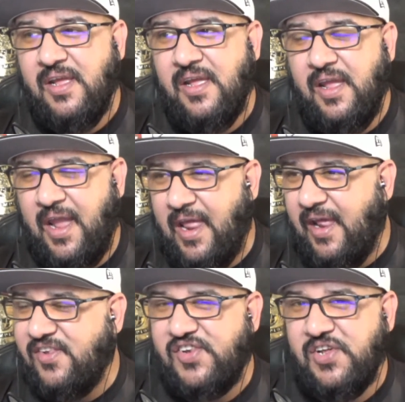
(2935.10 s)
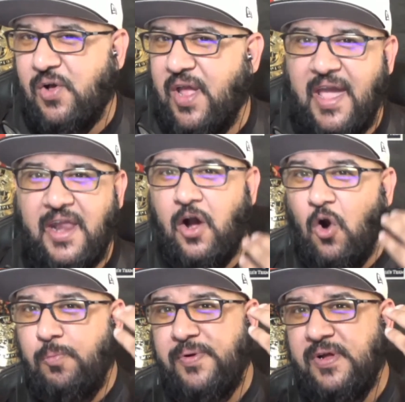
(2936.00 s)
and I still had
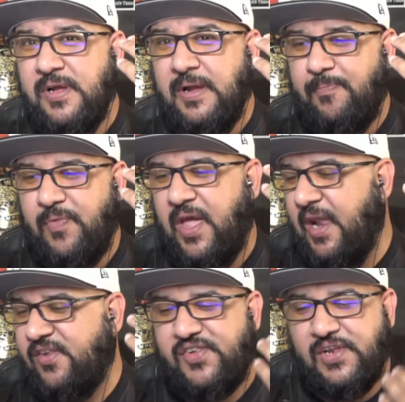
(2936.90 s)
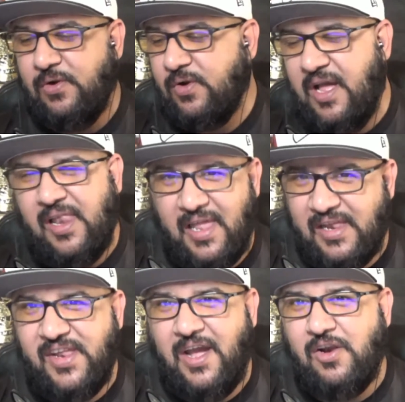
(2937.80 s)
hope, and I still got let
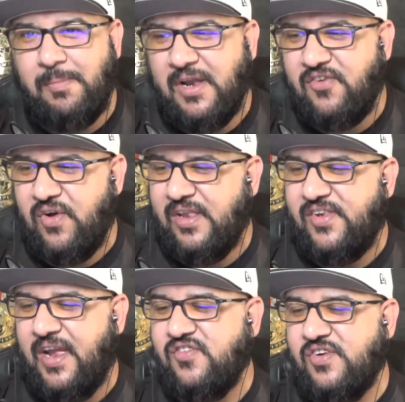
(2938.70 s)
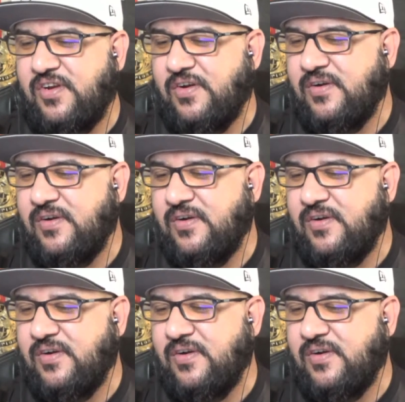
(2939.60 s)
down in my transaction here.